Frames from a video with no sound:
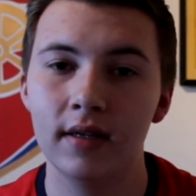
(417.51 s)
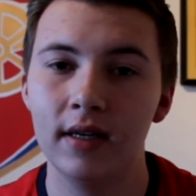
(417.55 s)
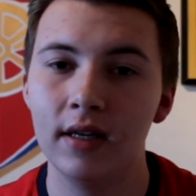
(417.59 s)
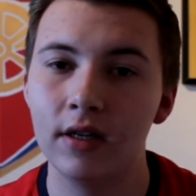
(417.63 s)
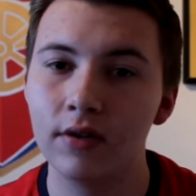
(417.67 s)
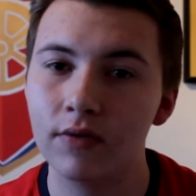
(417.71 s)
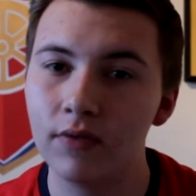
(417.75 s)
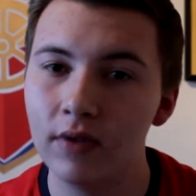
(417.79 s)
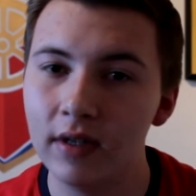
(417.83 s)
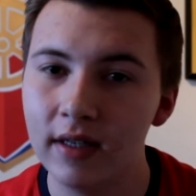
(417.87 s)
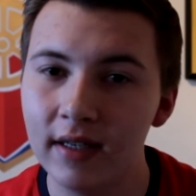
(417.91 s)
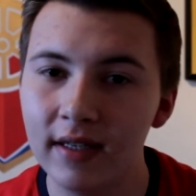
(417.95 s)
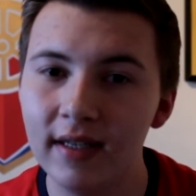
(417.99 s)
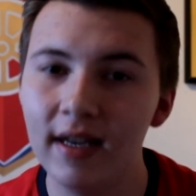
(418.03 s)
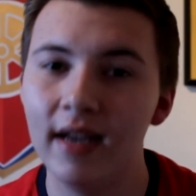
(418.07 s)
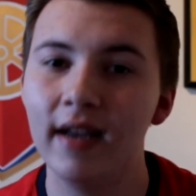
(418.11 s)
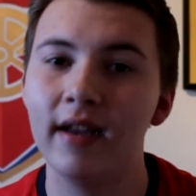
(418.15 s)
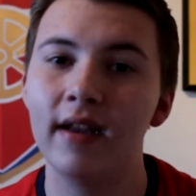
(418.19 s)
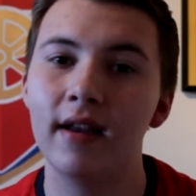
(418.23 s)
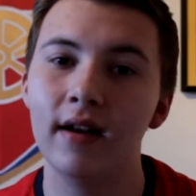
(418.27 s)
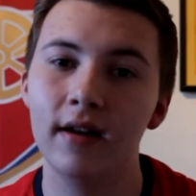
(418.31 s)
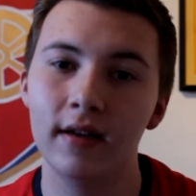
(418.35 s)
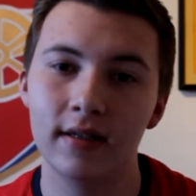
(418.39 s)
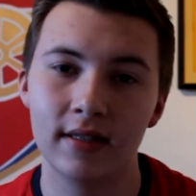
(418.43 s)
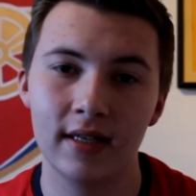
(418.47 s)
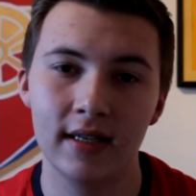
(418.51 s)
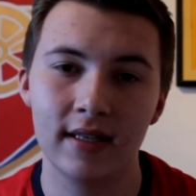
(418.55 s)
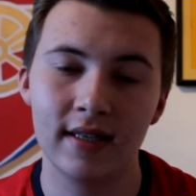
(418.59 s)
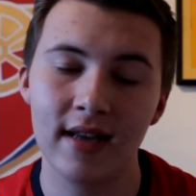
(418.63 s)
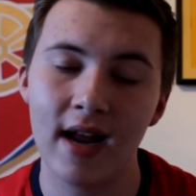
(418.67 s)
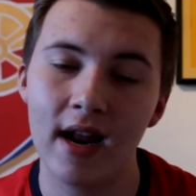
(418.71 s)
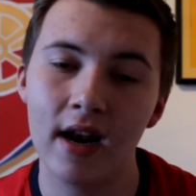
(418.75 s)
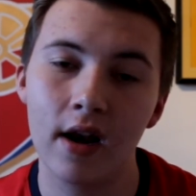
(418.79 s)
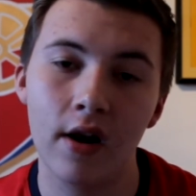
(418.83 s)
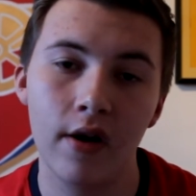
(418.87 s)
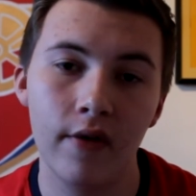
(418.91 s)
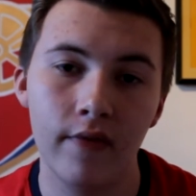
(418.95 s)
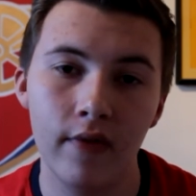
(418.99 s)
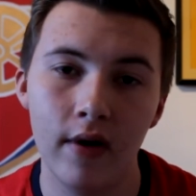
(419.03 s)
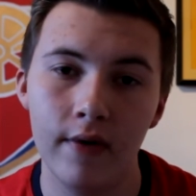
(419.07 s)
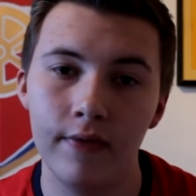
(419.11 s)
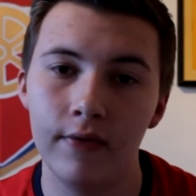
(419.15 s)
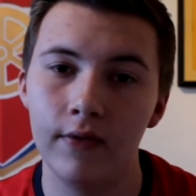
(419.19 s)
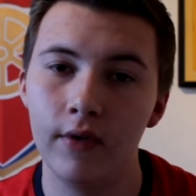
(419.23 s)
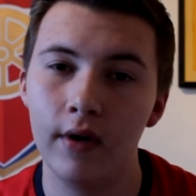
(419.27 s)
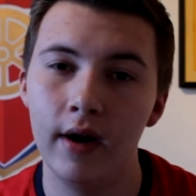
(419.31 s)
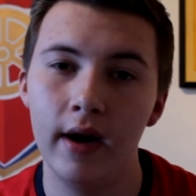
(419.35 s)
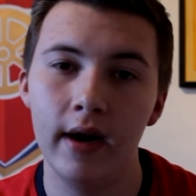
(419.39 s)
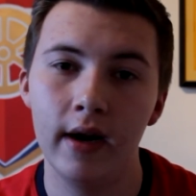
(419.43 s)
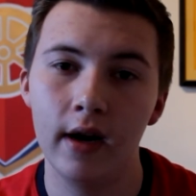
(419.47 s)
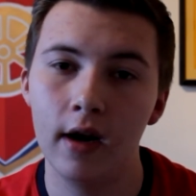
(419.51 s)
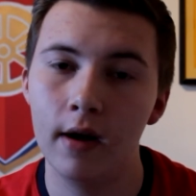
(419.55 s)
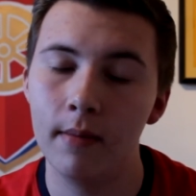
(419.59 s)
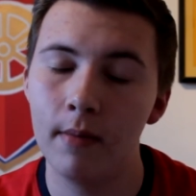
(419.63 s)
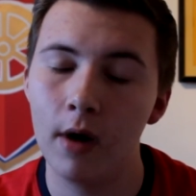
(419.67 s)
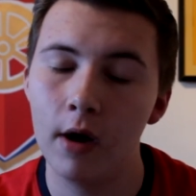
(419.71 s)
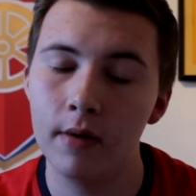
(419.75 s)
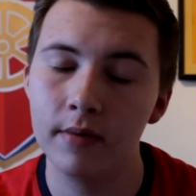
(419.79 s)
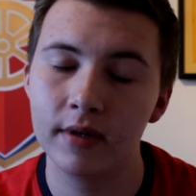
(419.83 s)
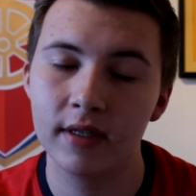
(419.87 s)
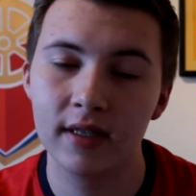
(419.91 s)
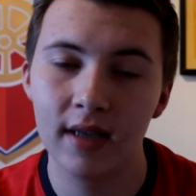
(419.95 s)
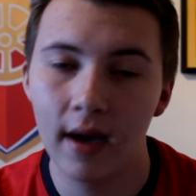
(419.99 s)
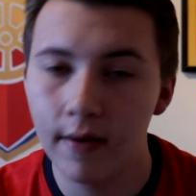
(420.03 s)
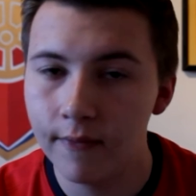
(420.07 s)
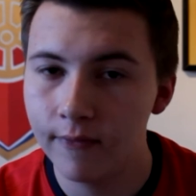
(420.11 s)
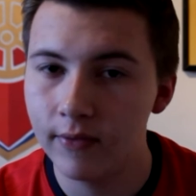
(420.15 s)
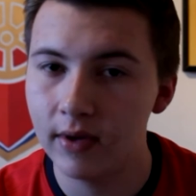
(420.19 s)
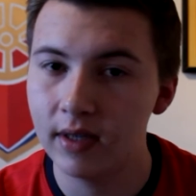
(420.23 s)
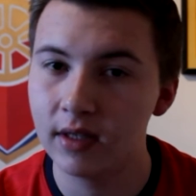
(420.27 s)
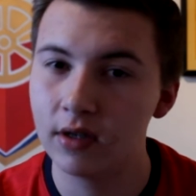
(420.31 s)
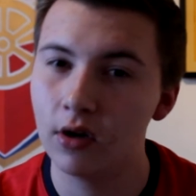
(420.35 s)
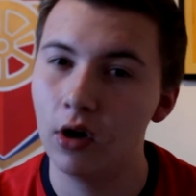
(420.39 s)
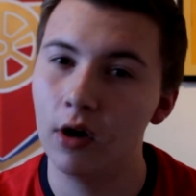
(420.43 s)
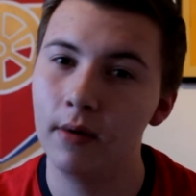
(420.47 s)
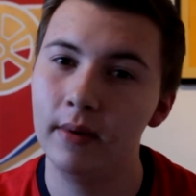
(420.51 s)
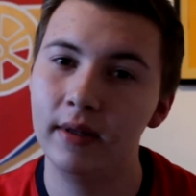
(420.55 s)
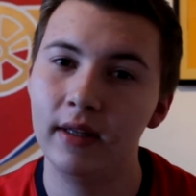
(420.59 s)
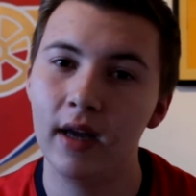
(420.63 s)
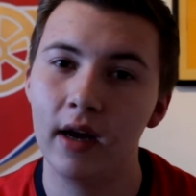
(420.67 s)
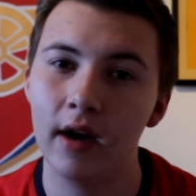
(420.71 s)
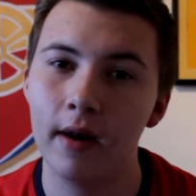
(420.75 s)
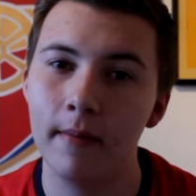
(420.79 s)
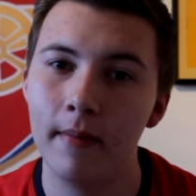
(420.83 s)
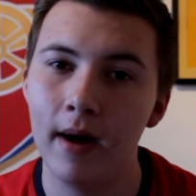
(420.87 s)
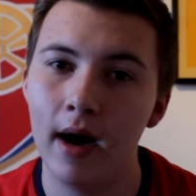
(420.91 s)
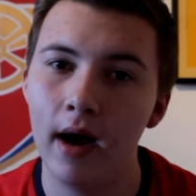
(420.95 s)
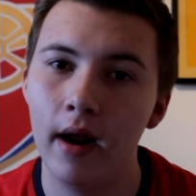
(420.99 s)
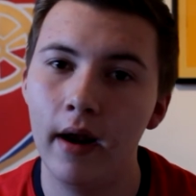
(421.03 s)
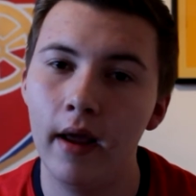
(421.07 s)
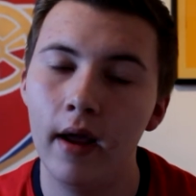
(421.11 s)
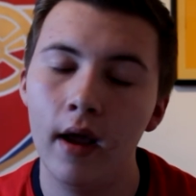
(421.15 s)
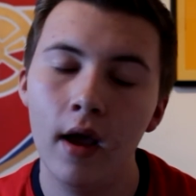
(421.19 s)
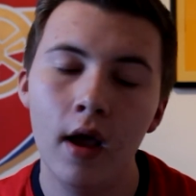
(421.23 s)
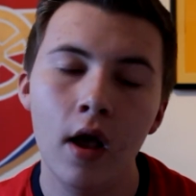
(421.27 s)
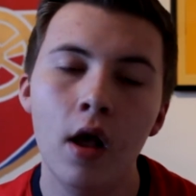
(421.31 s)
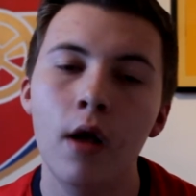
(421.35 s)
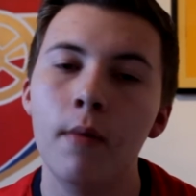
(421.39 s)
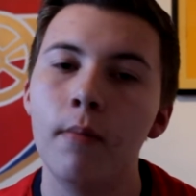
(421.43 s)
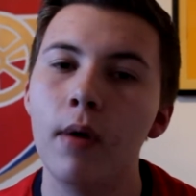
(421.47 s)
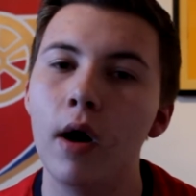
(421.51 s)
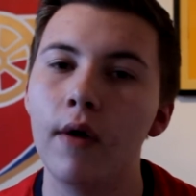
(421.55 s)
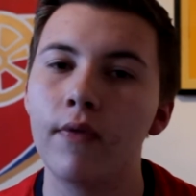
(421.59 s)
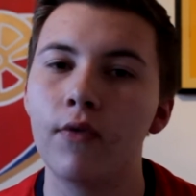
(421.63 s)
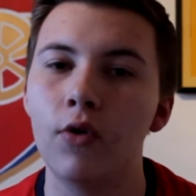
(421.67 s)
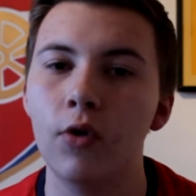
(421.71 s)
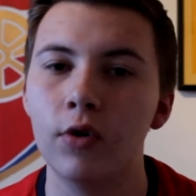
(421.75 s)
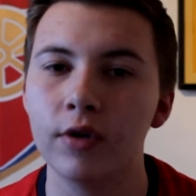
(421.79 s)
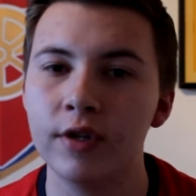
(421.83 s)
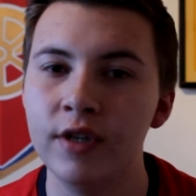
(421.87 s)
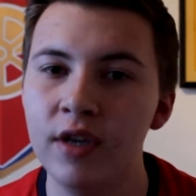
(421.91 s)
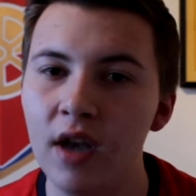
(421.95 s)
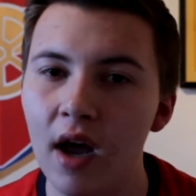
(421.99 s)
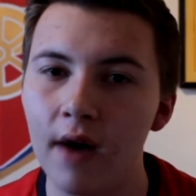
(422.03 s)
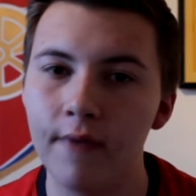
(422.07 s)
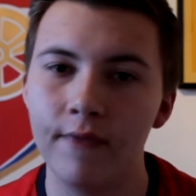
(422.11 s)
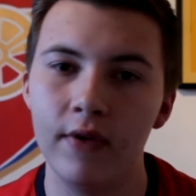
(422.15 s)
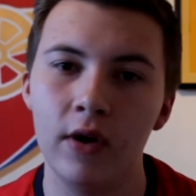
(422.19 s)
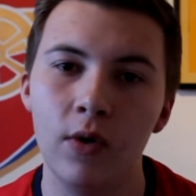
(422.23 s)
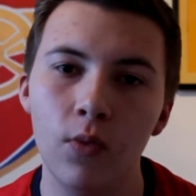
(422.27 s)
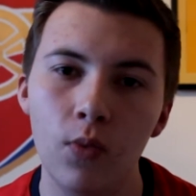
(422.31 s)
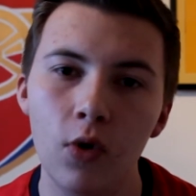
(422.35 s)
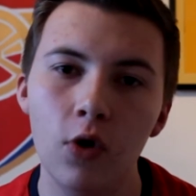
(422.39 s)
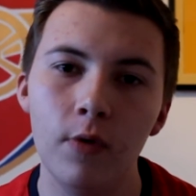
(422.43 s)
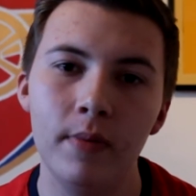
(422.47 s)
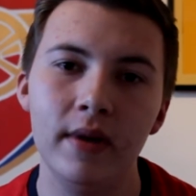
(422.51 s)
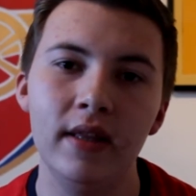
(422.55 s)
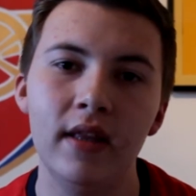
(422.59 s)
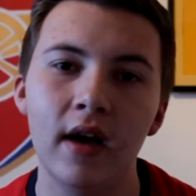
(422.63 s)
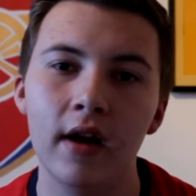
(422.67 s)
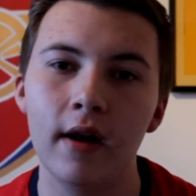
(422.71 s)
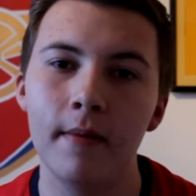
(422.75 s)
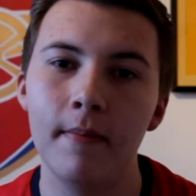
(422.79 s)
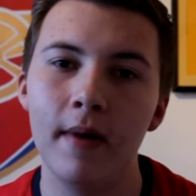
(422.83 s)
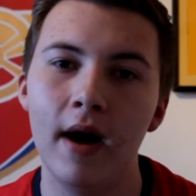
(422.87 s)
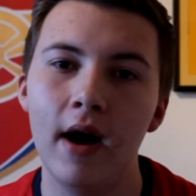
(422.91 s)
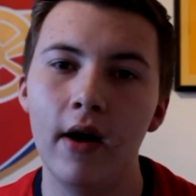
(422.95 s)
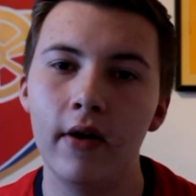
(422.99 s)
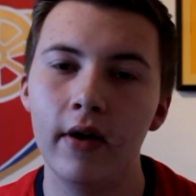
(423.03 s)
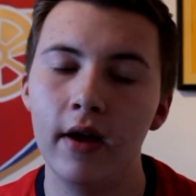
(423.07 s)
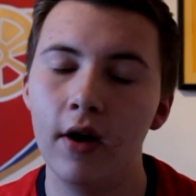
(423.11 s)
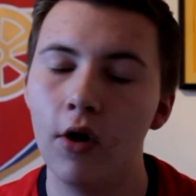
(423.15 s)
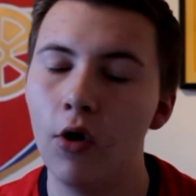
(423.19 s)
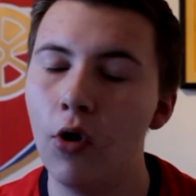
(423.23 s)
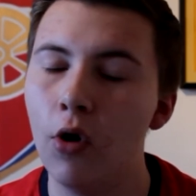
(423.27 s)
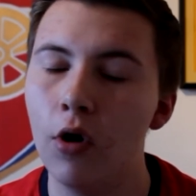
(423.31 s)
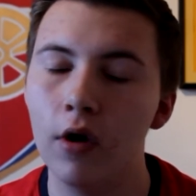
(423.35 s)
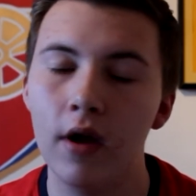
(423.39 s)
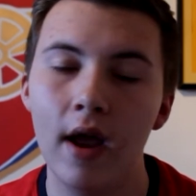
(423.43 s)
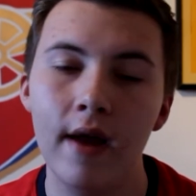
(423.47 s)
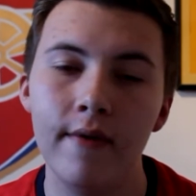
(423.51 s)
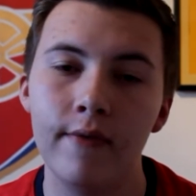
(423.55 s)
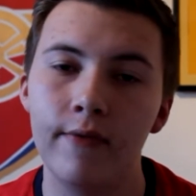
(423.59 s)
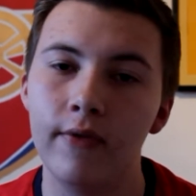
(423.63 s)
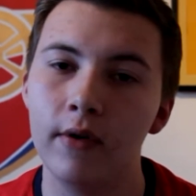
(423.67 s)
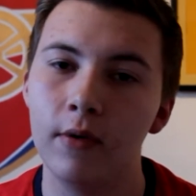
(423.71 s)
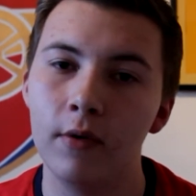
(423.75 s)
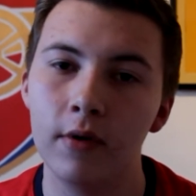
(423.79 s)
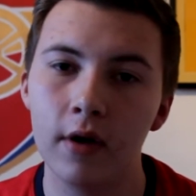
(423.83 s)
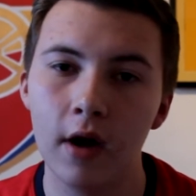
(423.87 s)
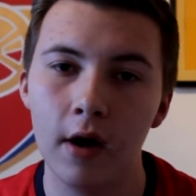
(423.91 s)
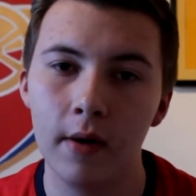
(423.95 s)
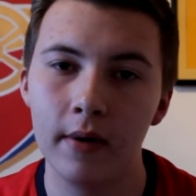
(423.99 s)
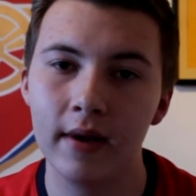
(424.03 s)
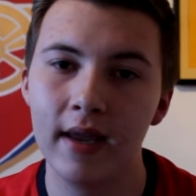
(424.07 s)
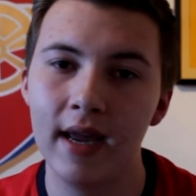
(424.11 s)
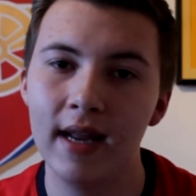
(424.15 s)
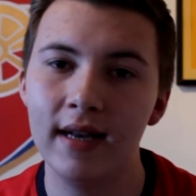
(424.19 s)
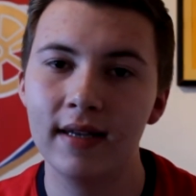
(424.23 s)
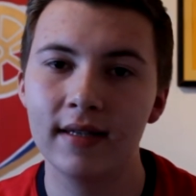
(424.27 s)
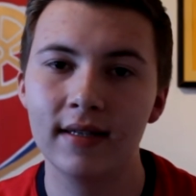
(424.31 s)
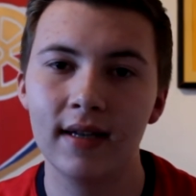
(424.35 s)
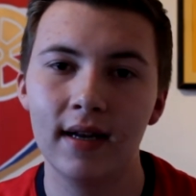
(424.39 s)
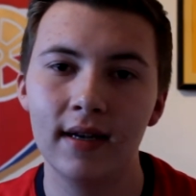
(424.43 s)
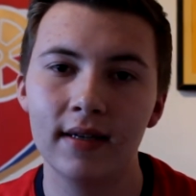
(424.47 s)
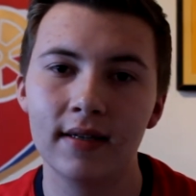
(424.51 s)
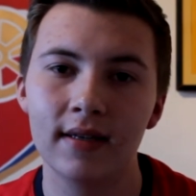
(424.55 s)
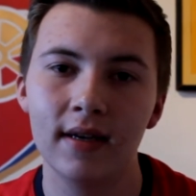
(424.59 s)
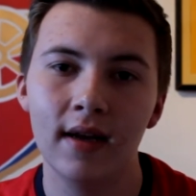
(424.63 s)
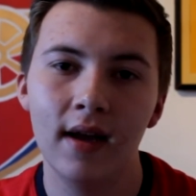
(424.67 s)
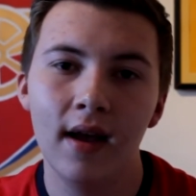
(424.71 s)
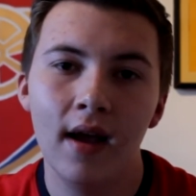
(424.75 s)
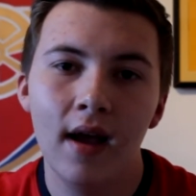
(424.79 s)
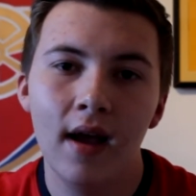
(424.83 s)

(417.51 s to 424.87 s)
It's ridiculous, the standard of refereeing at the moment. Something's got to be done about it, but of course nothing will be done about it, or everything will go against us.